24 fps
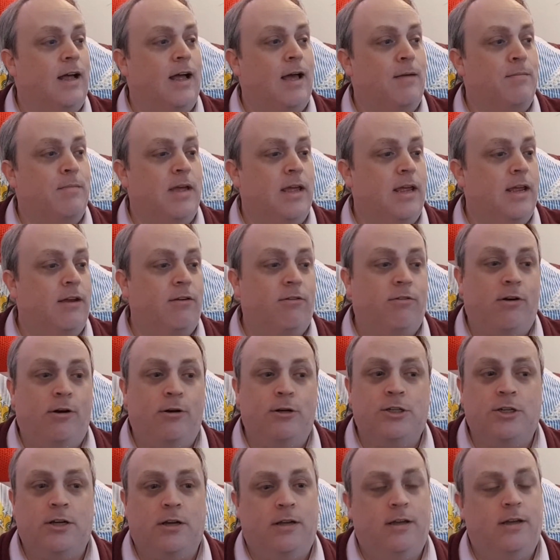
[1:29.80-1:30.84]
am a
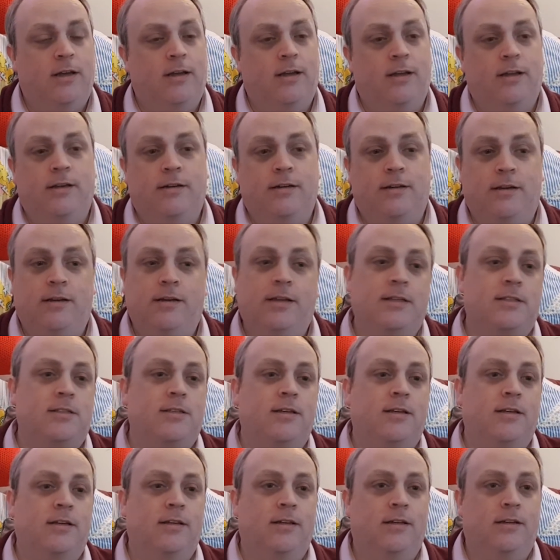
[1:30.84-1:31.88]
crocheter and a
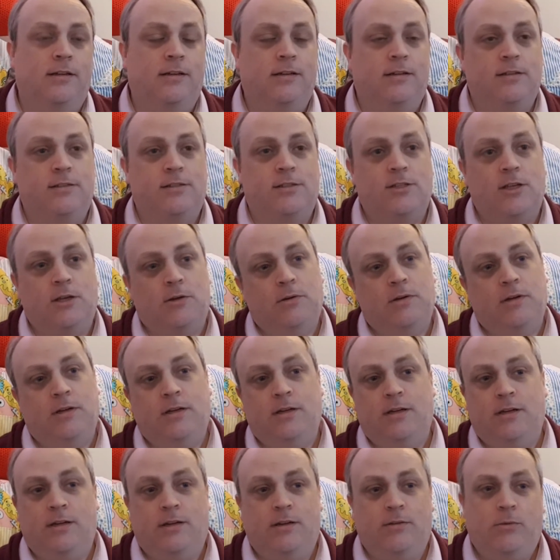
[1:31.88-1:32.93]
knitter and a
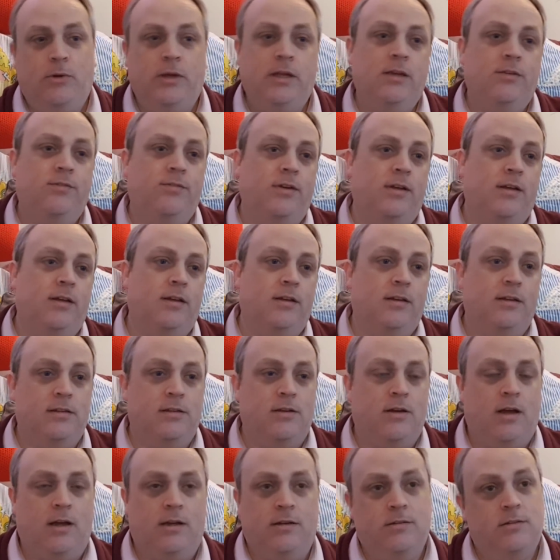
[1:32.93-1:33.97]
sewer, a
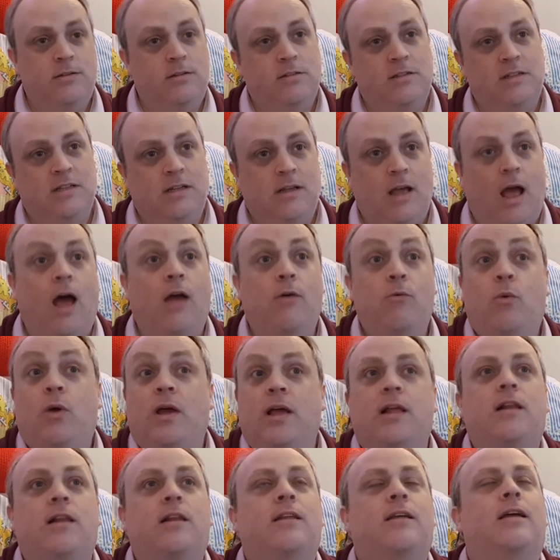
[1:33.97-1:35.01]
weaver. I
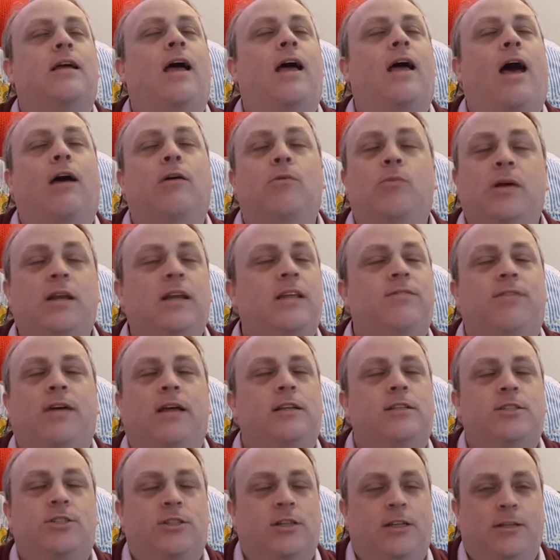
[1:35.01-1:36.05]
will
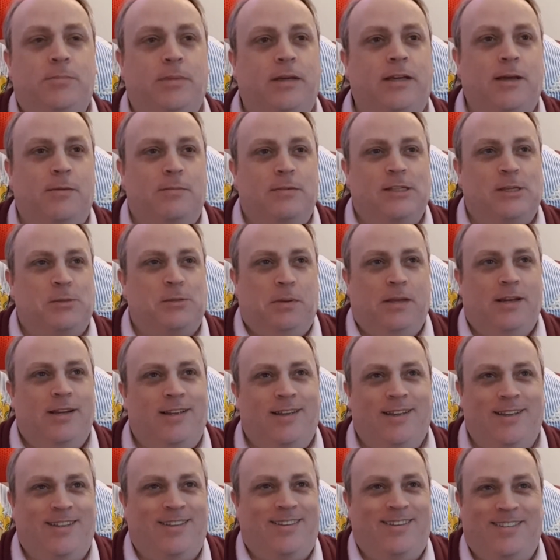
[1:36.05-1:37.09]
eventually become a
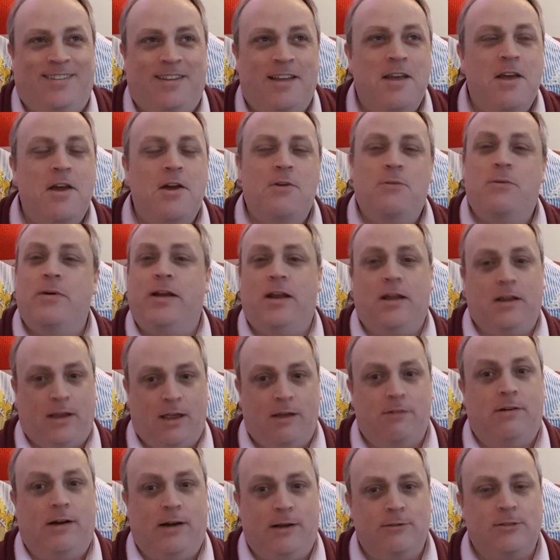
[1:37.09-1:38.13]
spinner when I
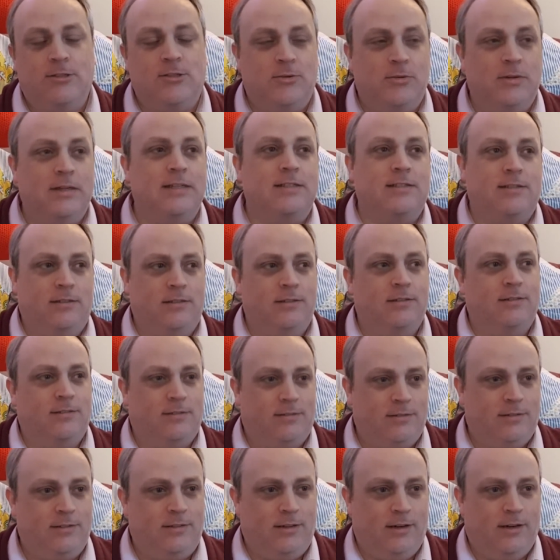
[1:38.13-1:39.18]
get round to it.
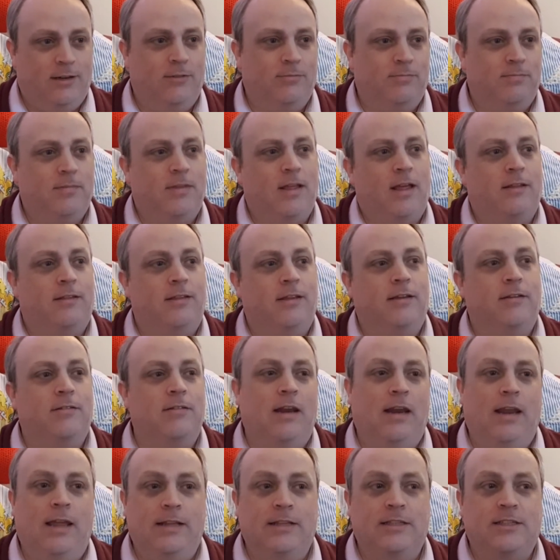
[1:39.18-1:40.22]
And you know, I think
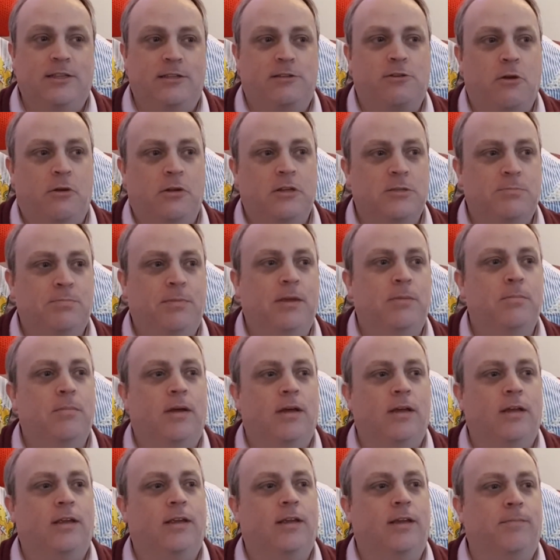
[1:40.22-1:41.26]
Lent is going to be
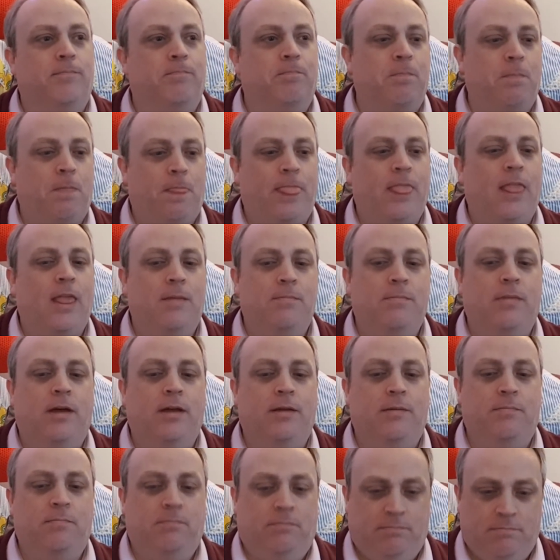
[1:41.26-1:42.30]
my
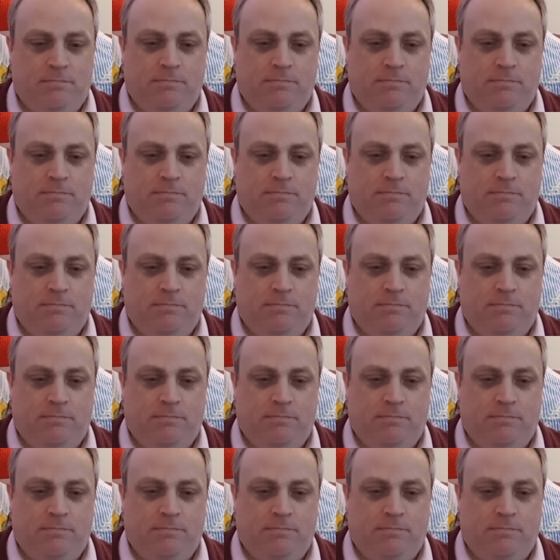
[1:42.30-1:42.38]
my